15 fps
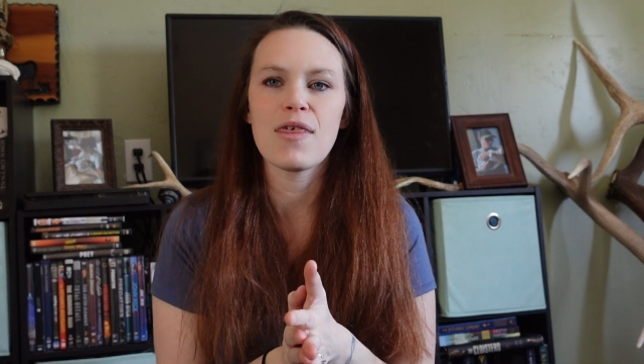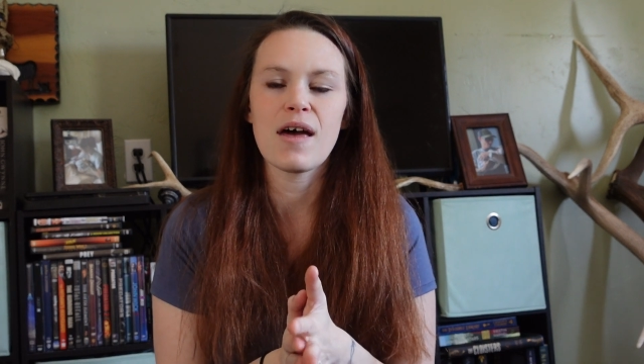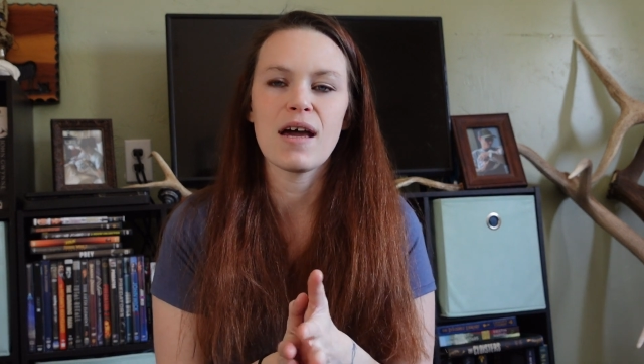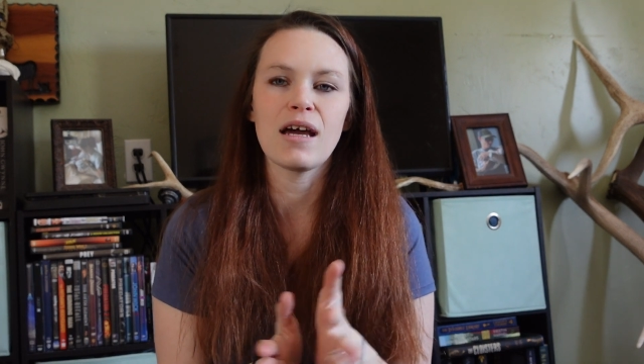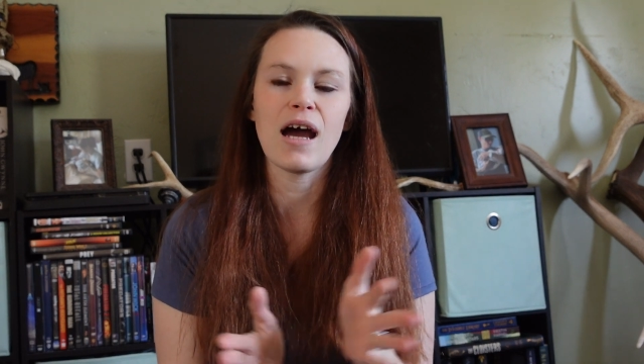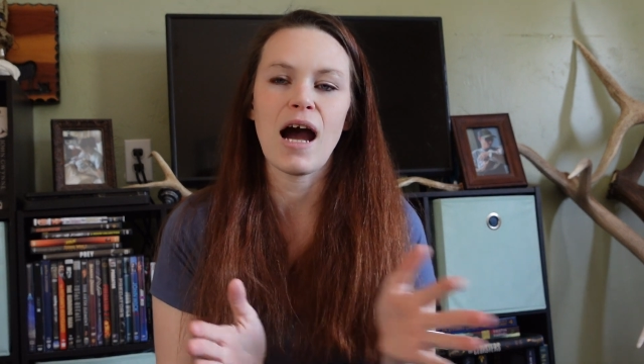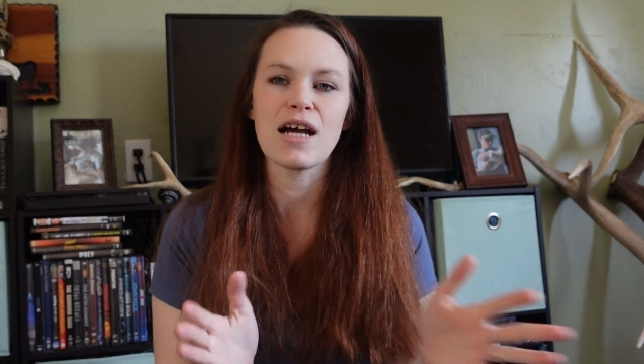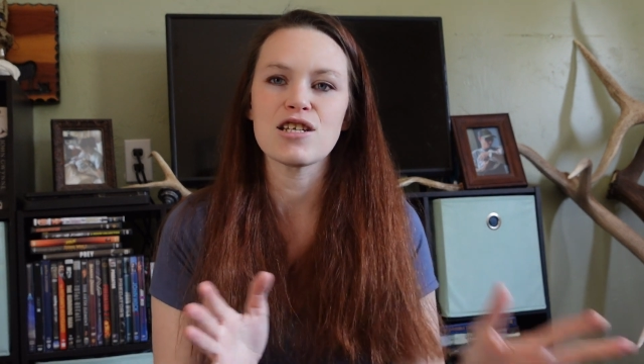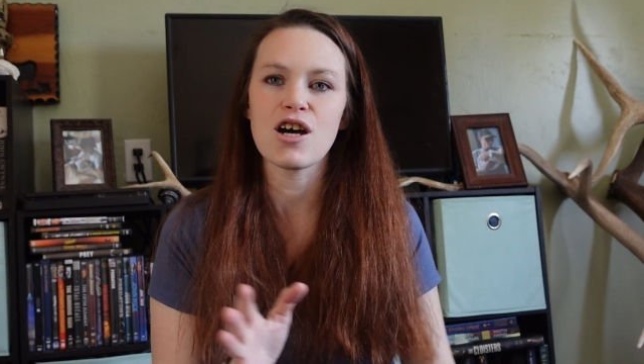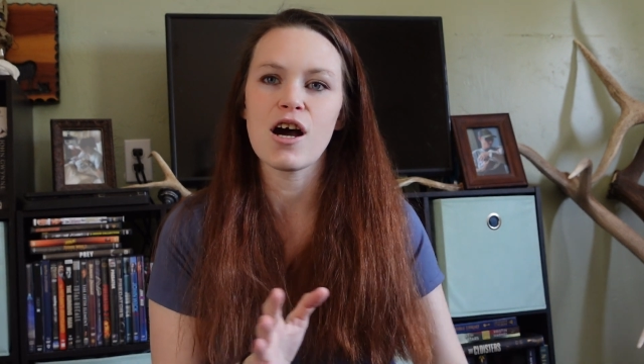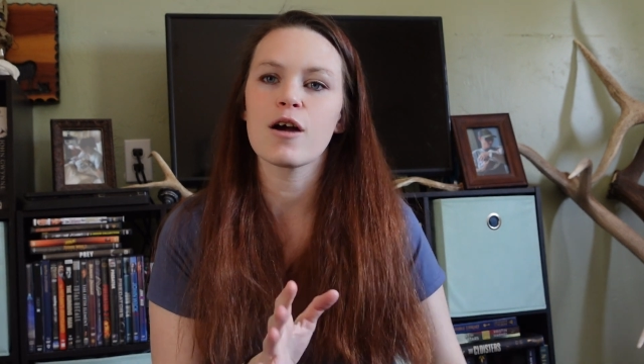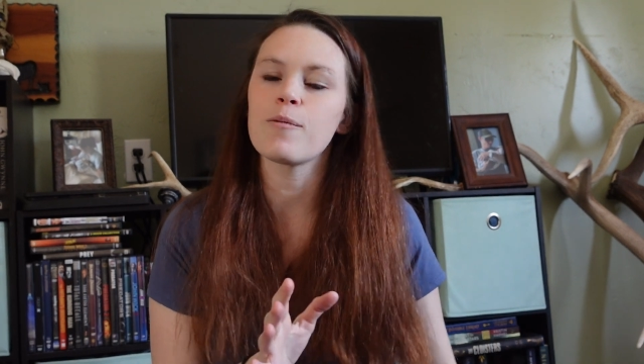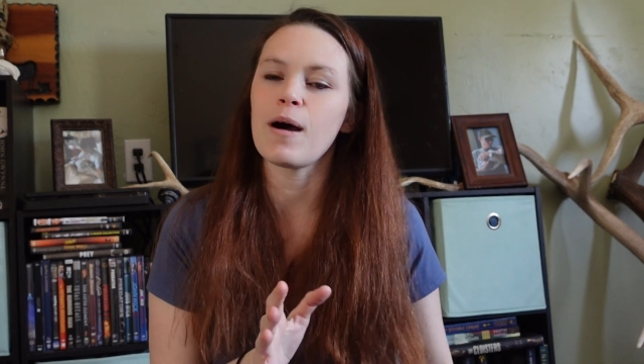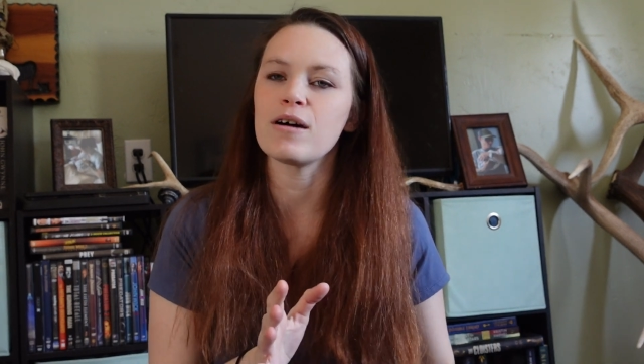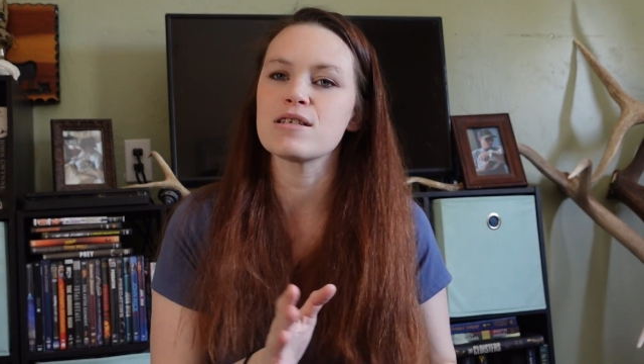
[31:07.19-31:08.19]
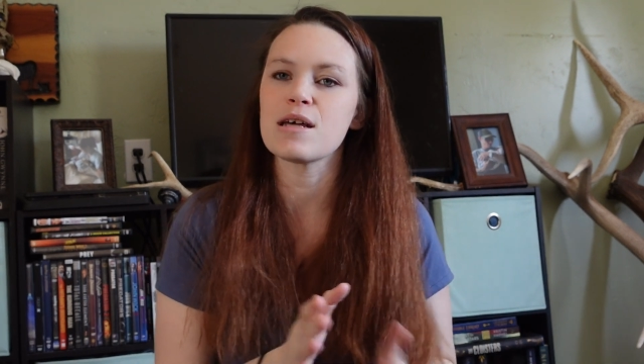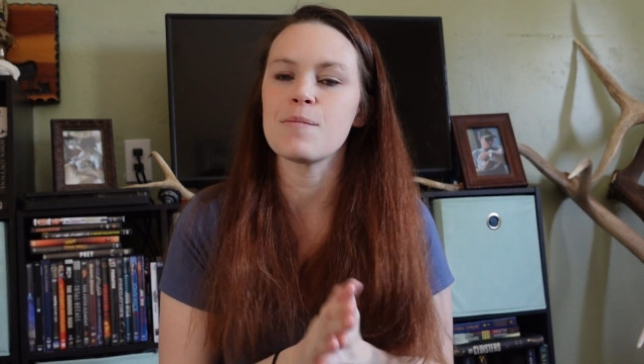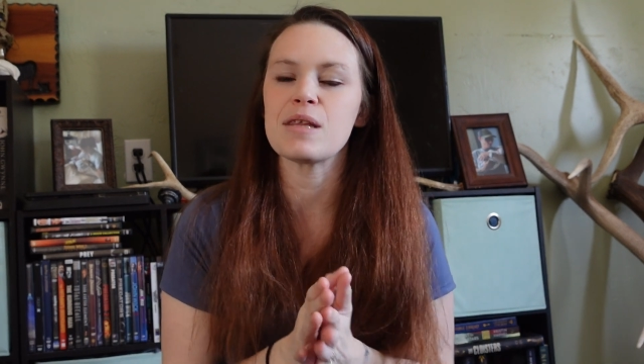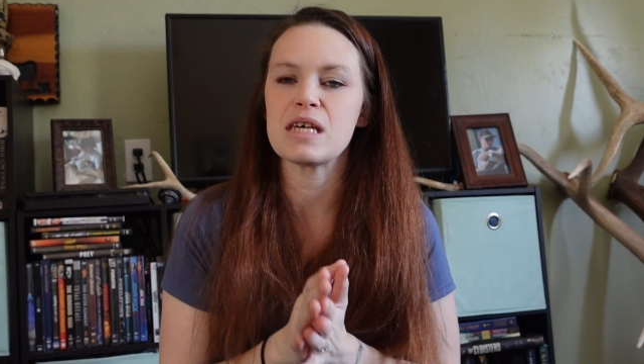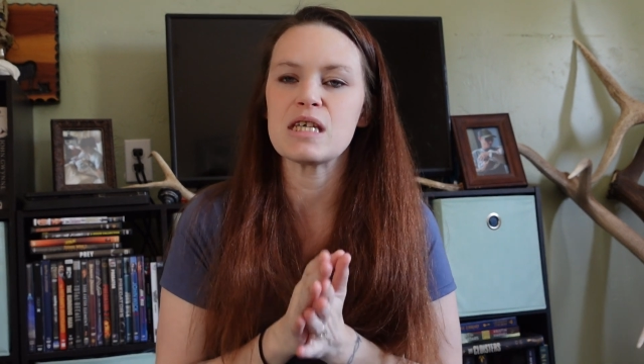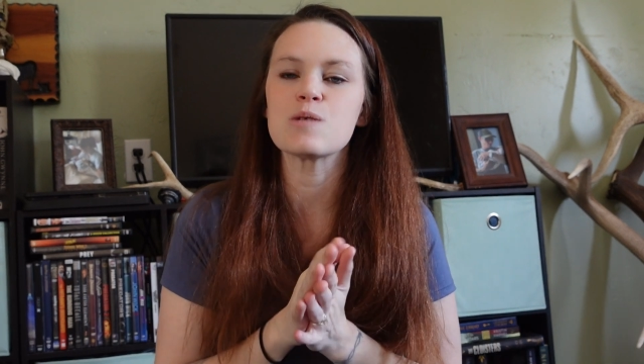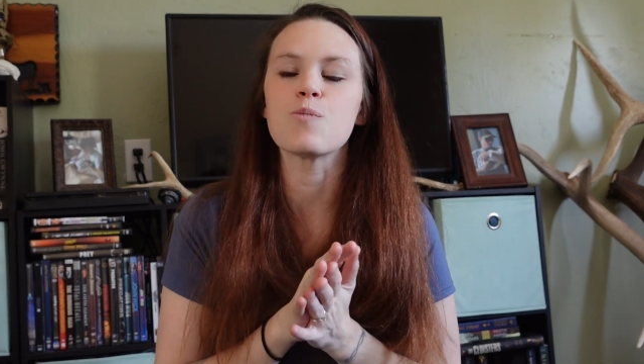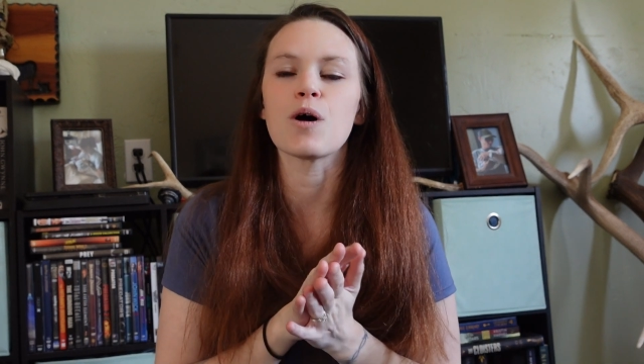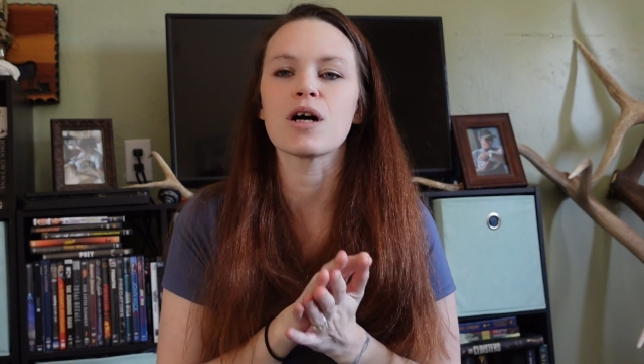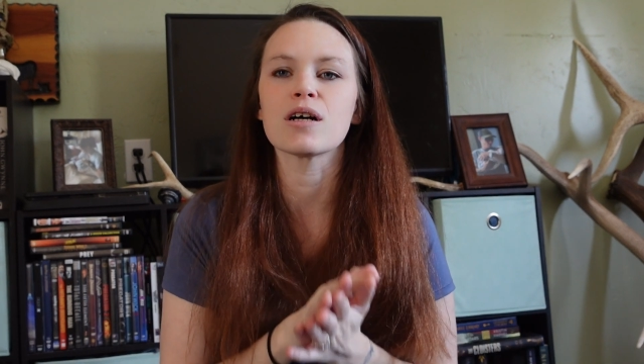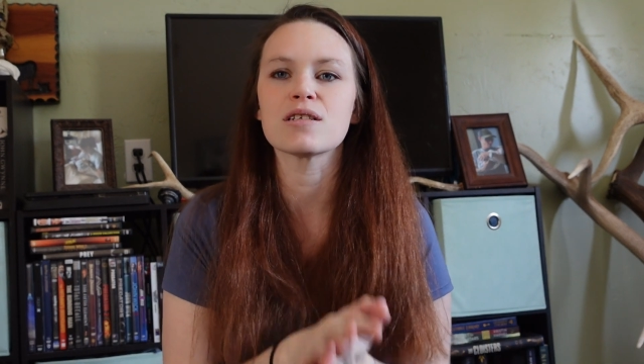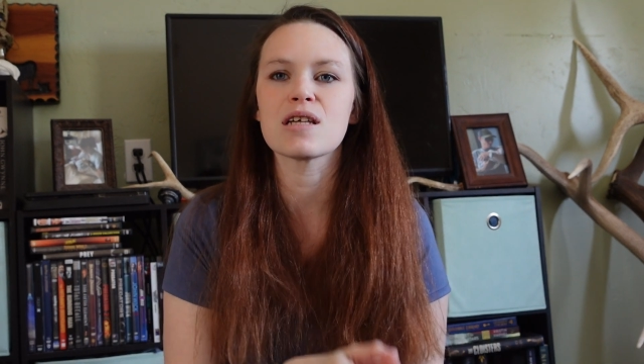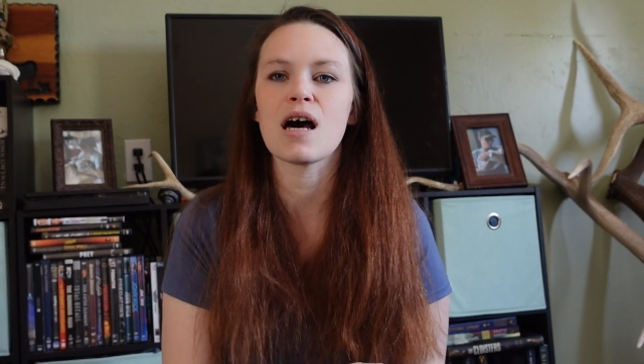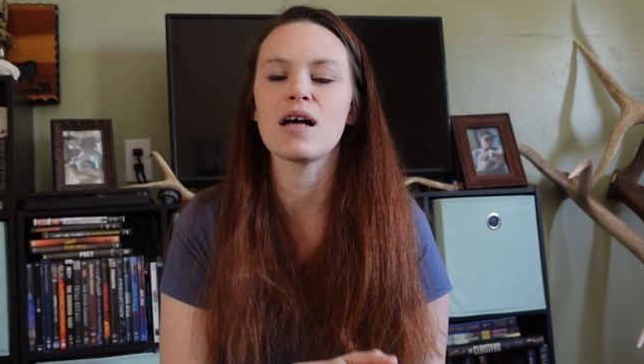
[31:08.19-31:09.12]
I talk about some of these books